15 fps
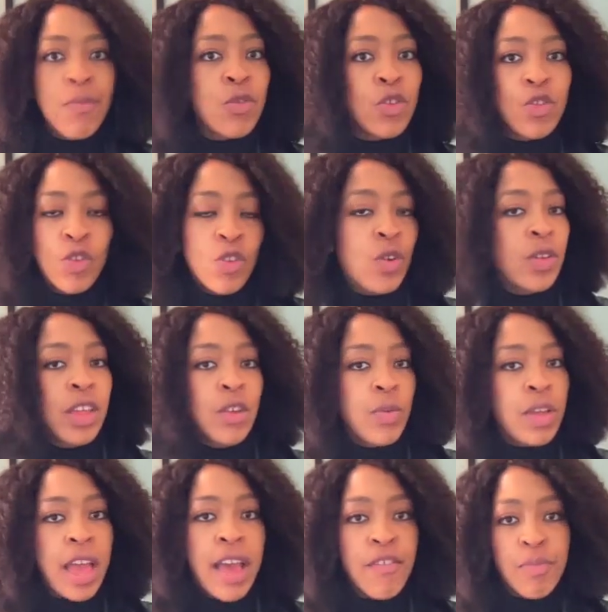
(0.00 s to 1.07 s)
You do know that
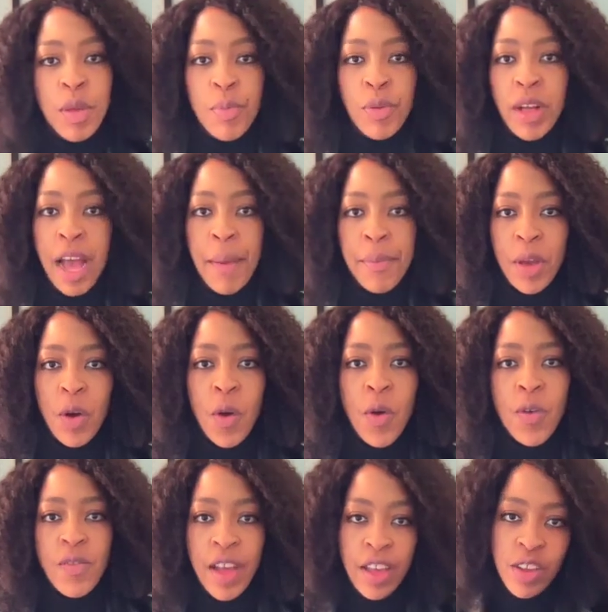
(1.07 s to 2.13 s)
we have people coming over,